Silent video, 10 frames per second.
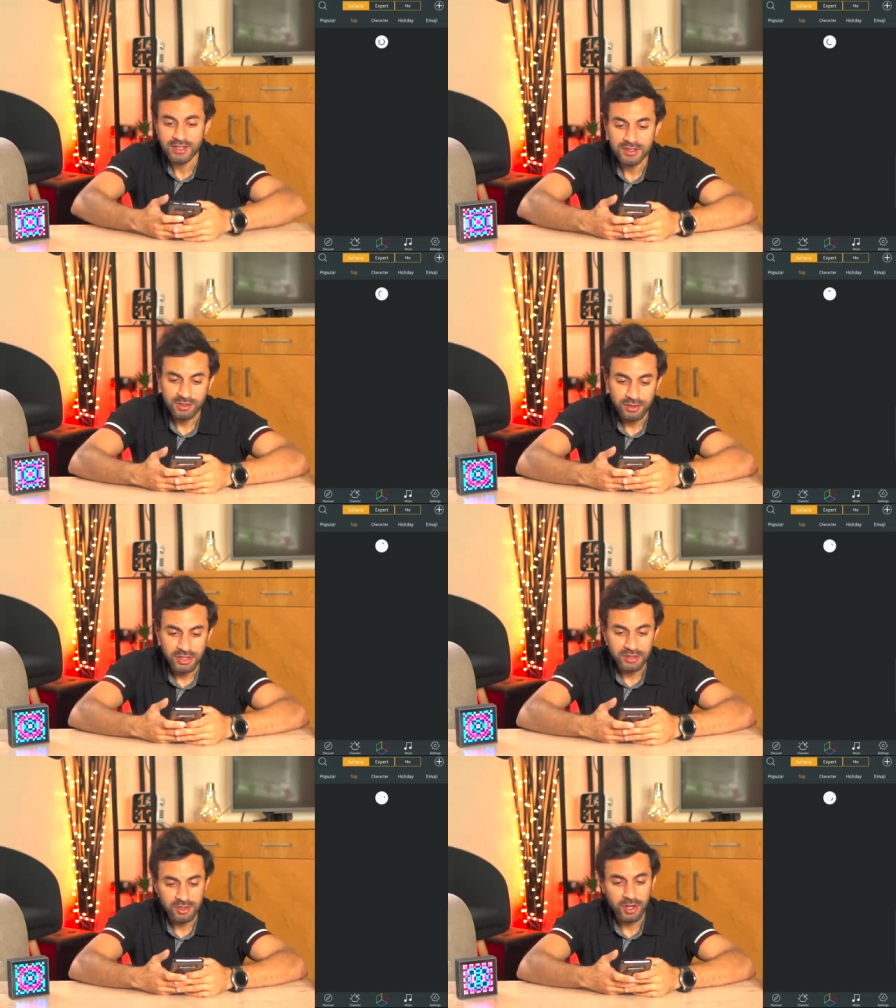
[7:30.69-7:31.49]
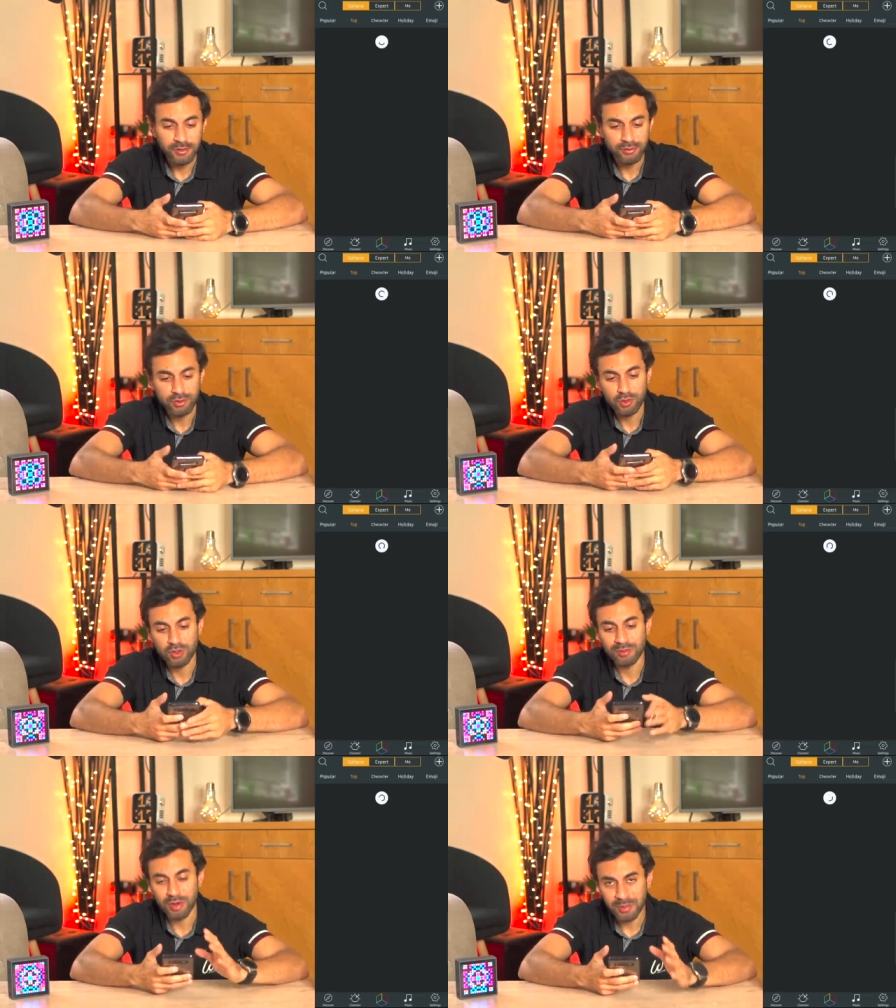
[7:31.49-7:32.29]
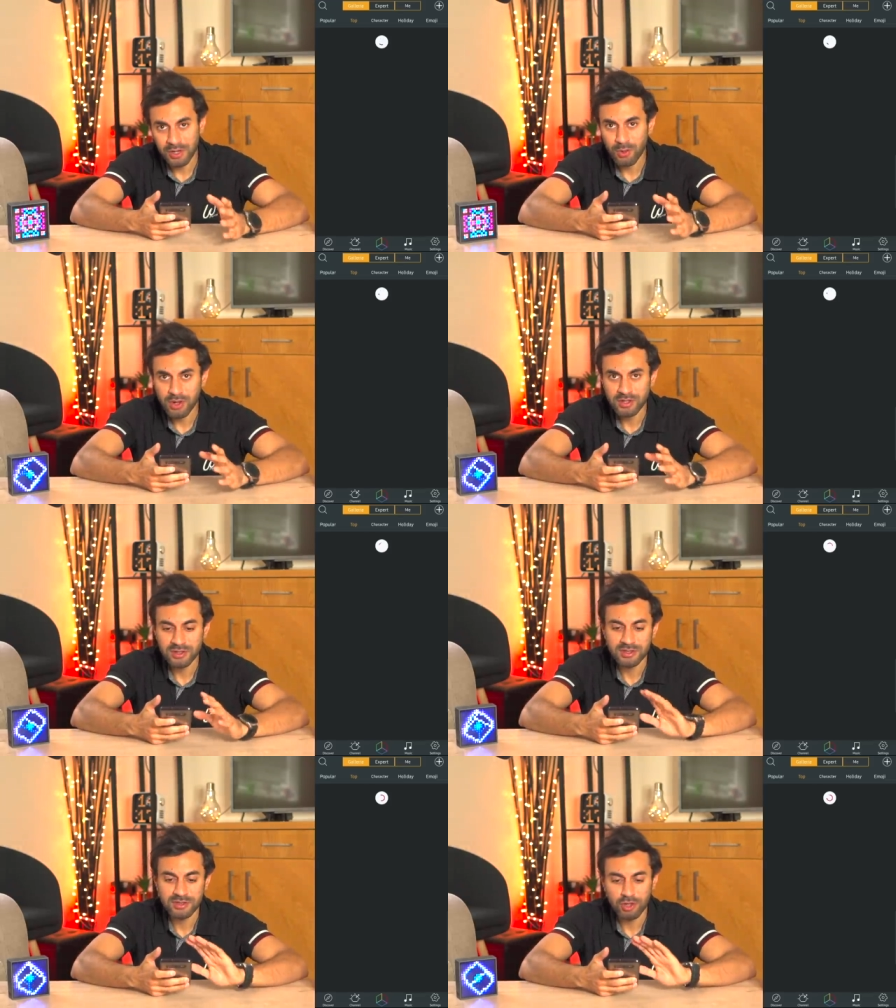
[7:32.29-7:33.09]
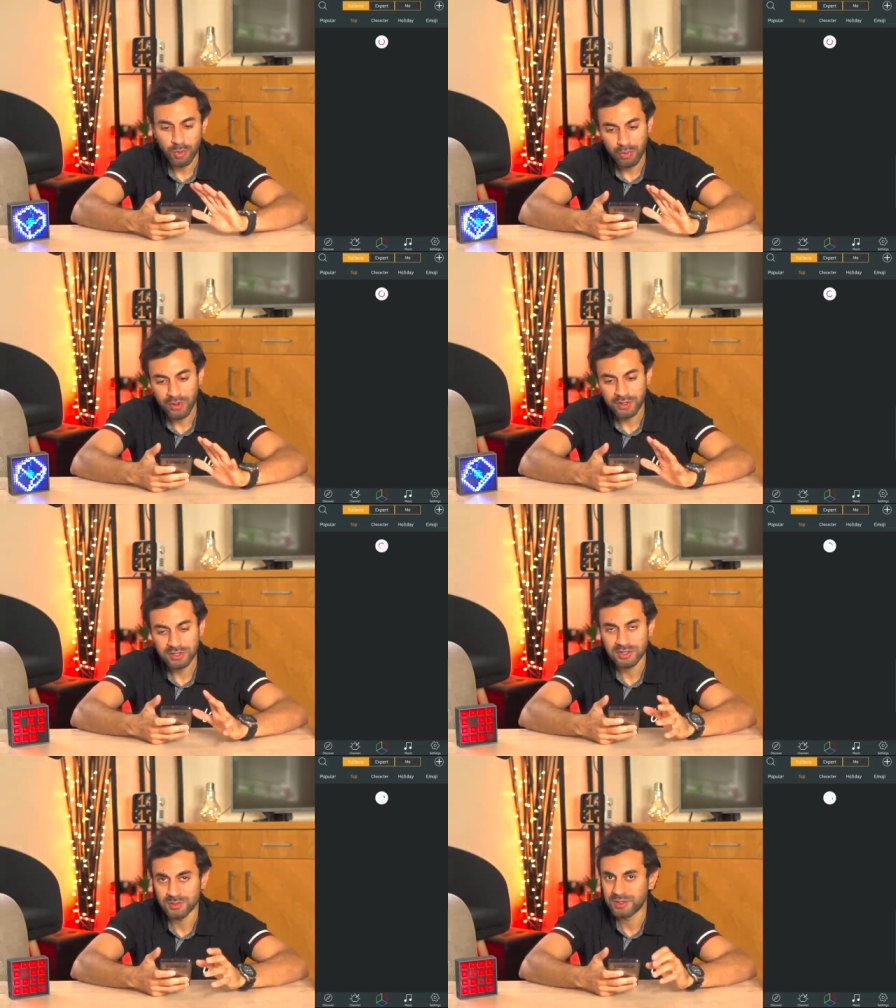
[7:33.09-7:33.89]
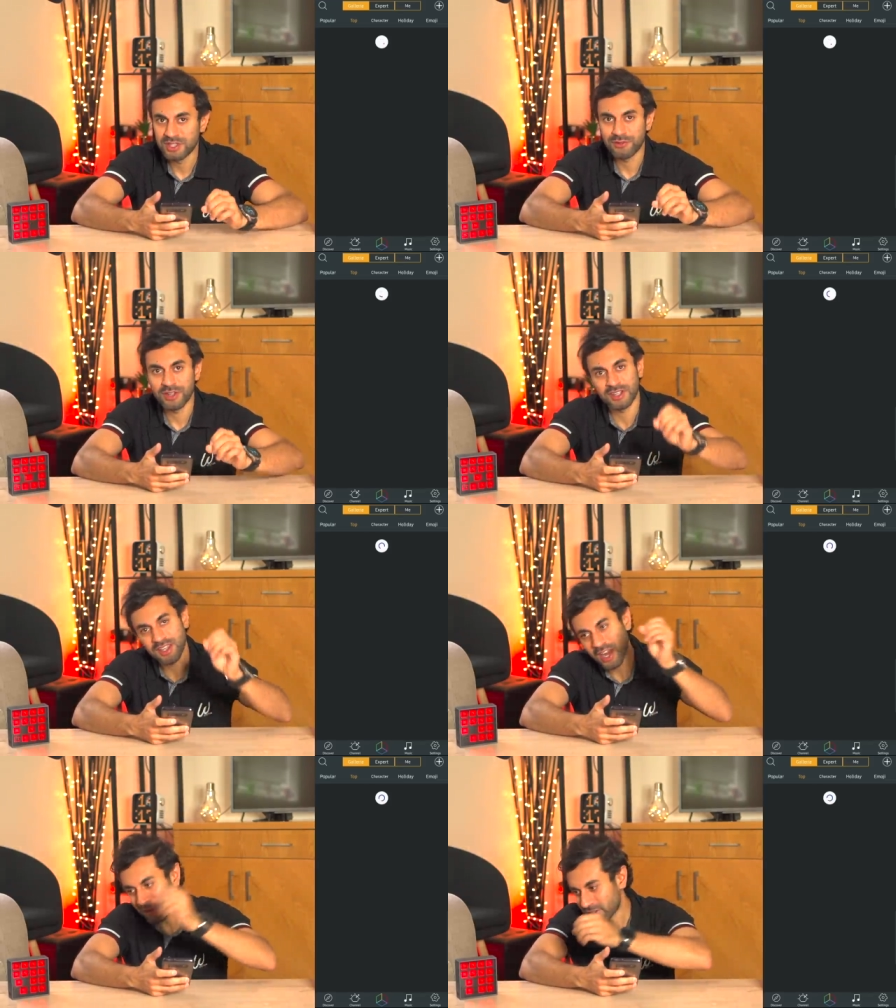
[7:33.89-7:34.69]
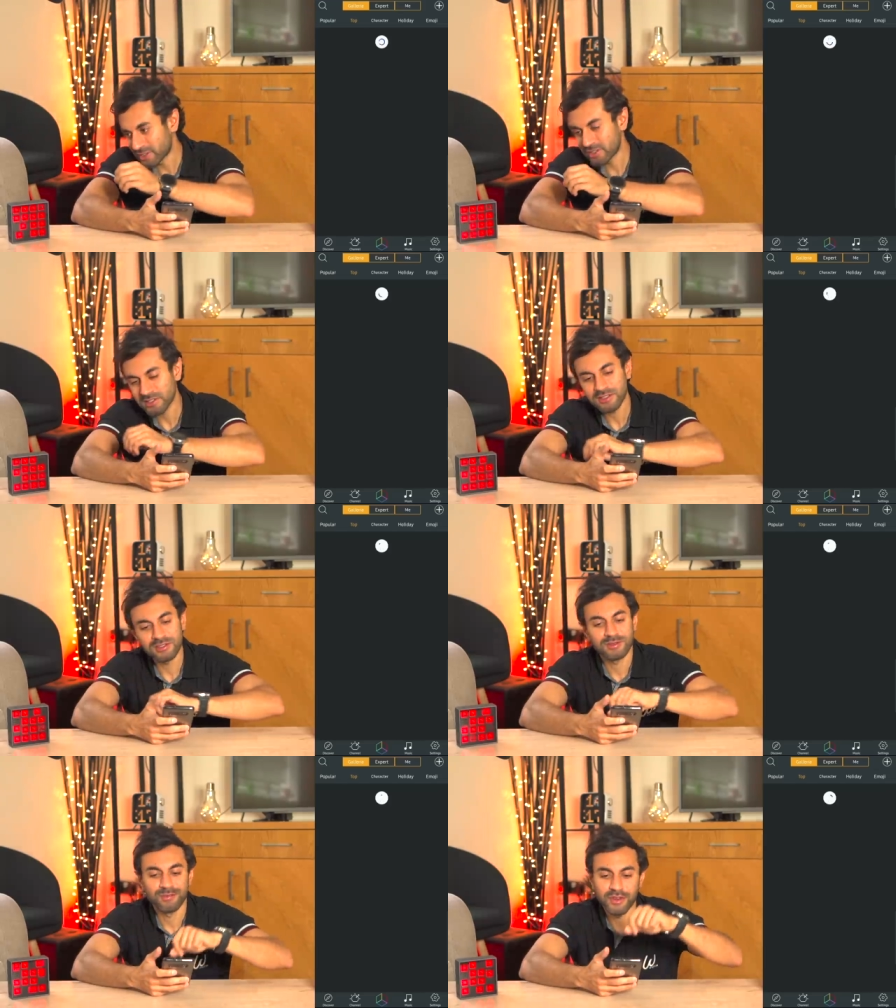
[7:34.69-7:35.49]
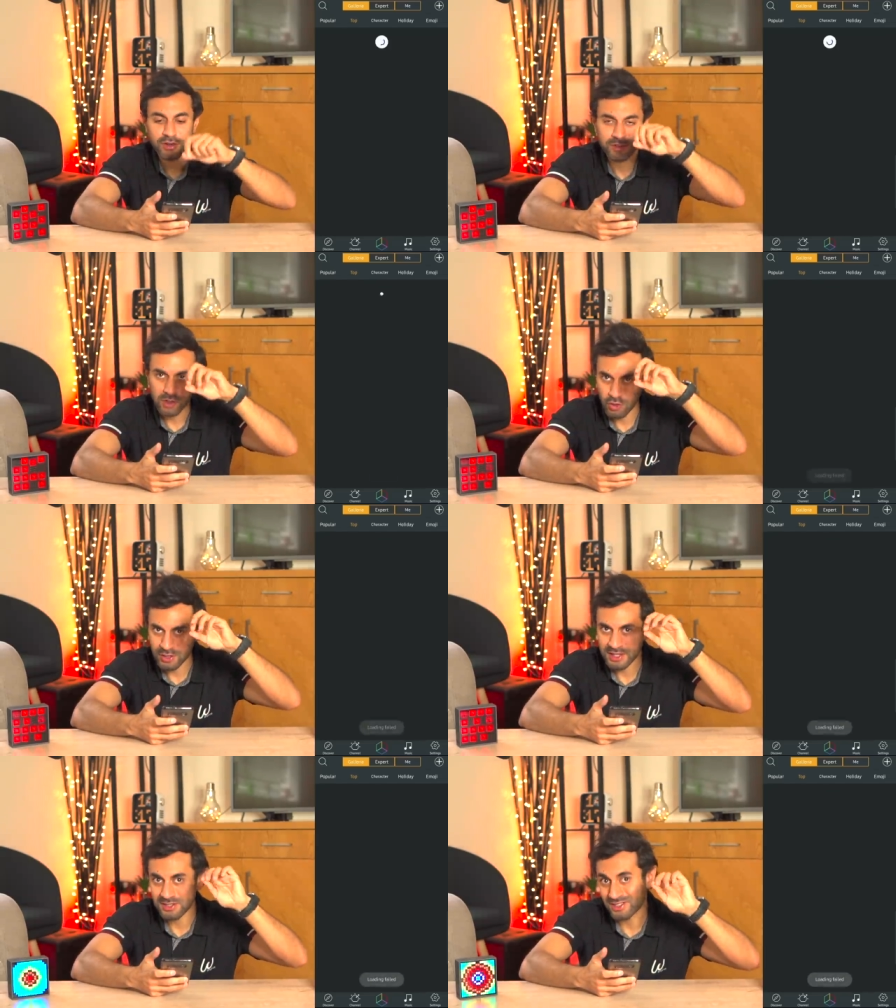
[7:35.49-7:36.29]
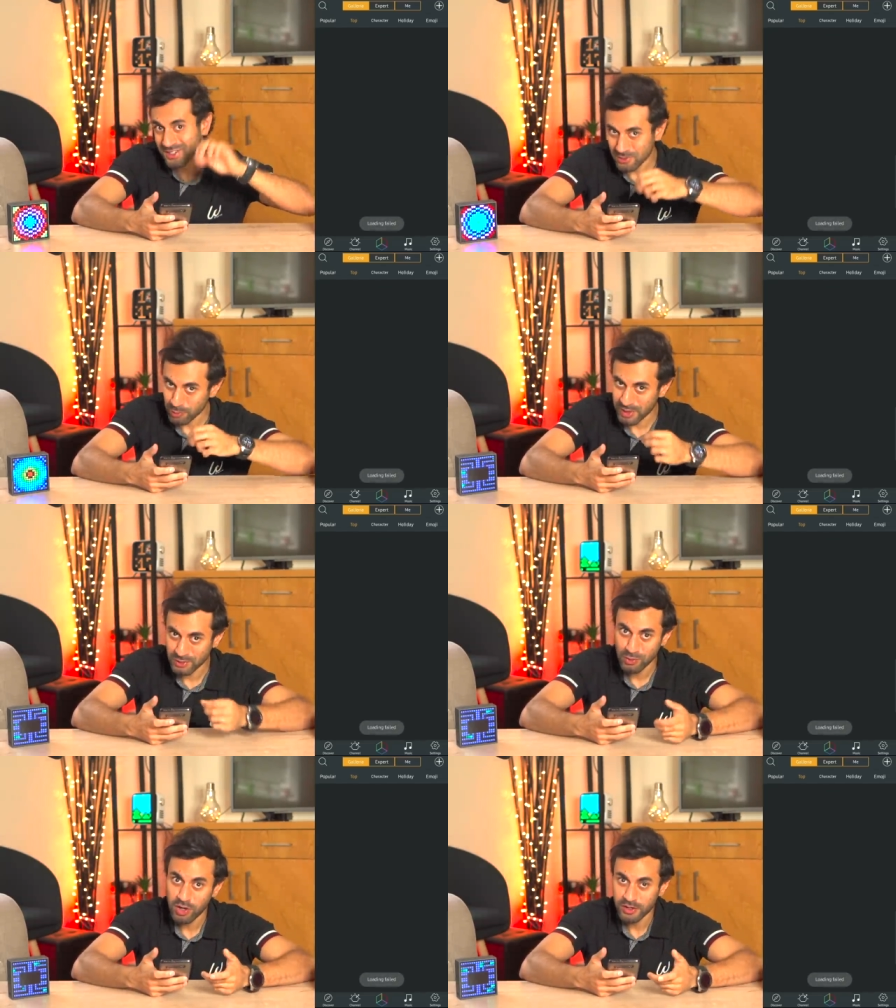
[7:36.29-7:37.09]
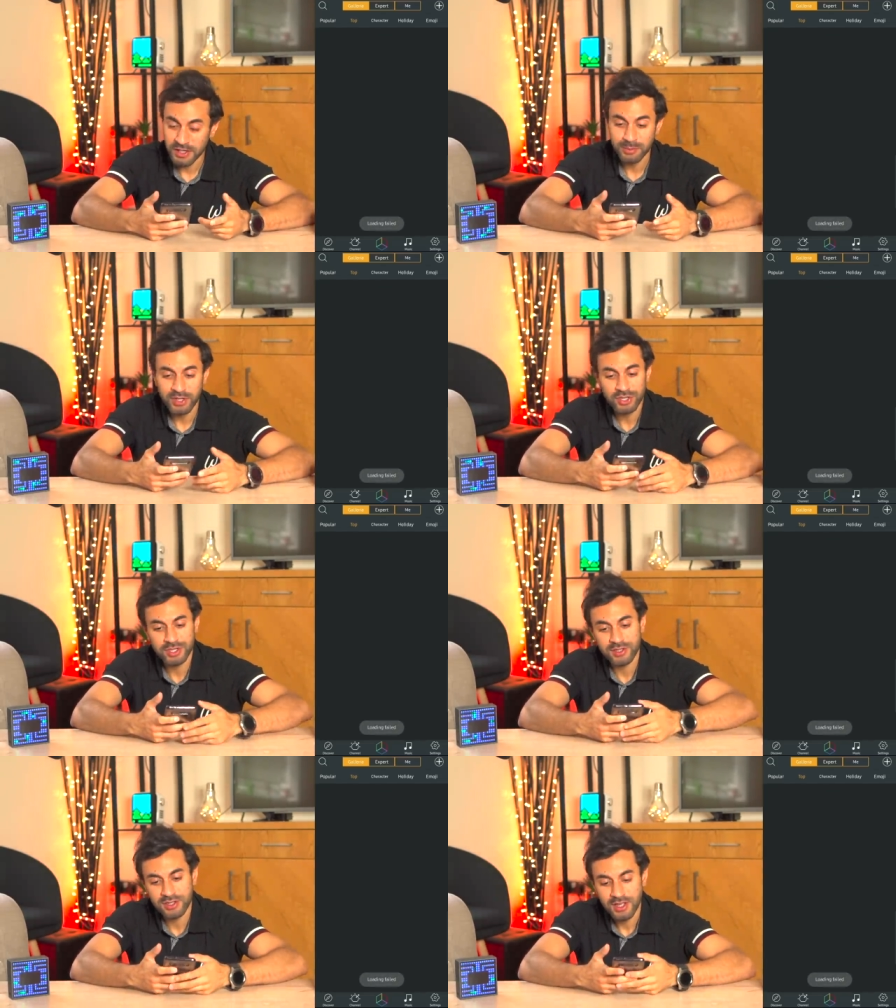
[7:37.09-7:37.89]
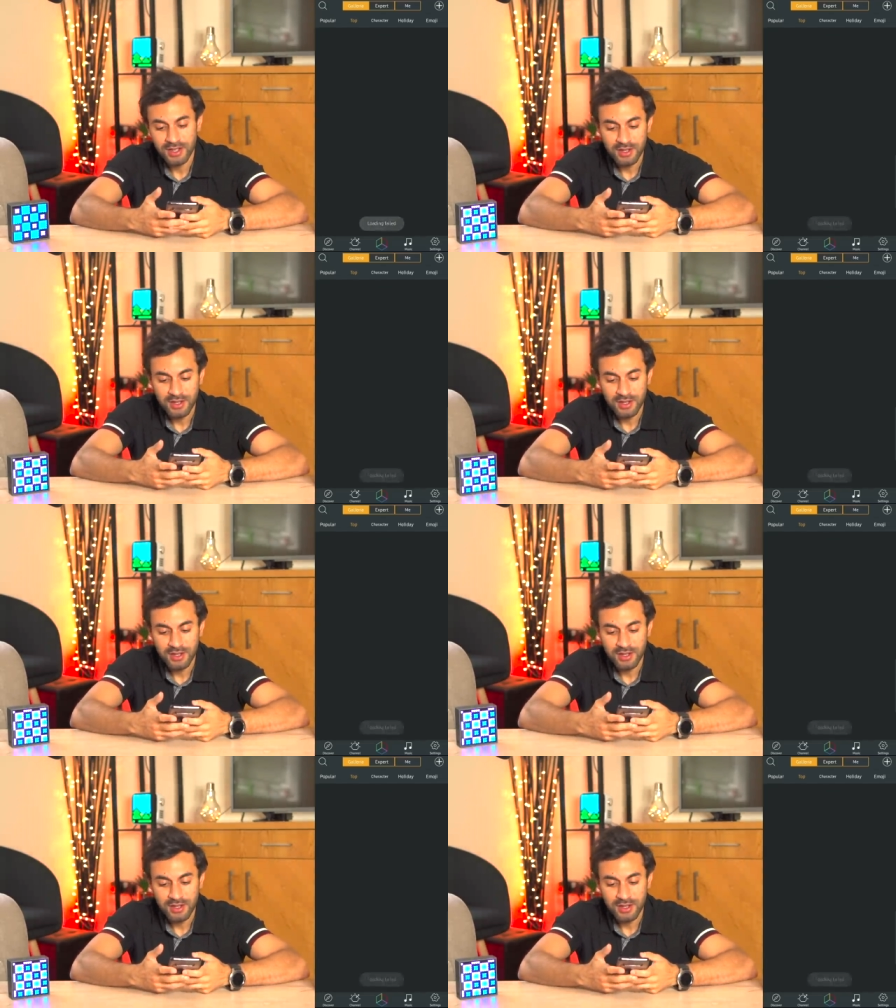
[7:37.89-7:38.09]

So you can cycle through all the popular ones, top ones, specific characters, various holiday seasonal pixel art animations,